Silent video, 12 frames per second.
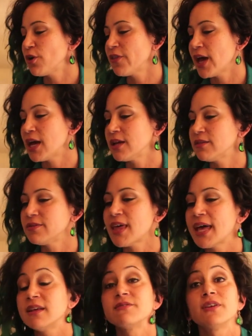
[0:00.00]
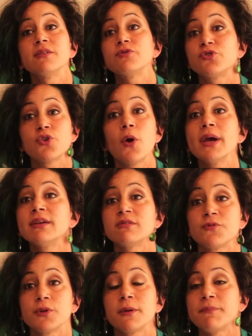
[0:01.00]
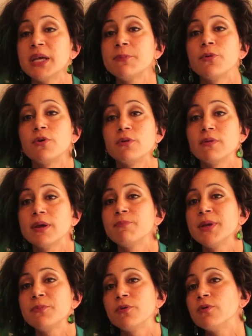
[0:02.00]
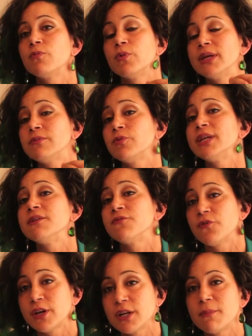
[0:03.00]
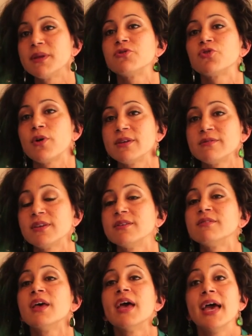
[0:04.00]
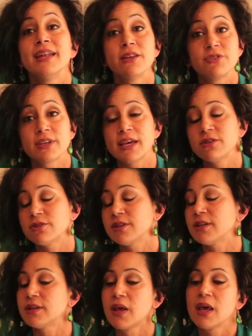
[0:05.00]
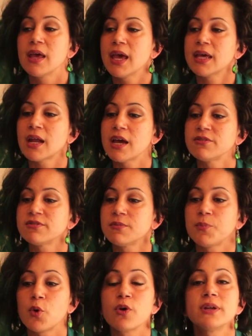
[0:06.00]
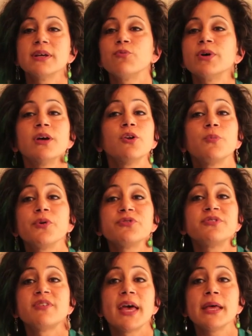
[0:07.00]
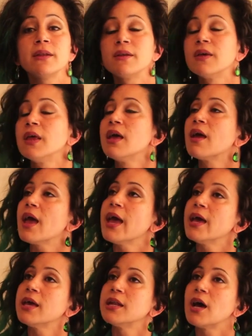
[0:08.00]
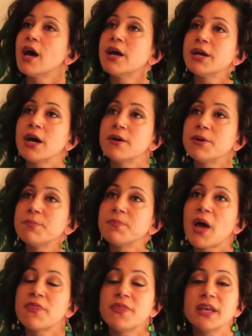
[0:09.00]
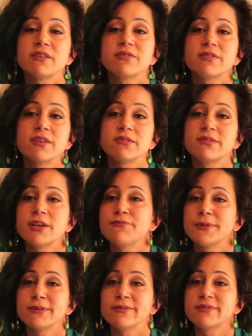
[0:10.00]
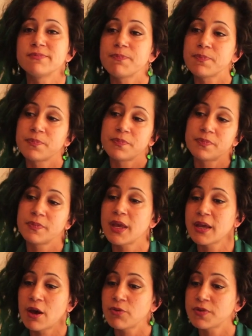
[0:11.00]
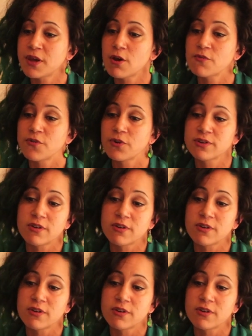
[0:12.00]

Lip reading: feel that is a choice for the people, and people, we need freedom and choices and education, and I support it 100%, and I think it's the safest thing out there for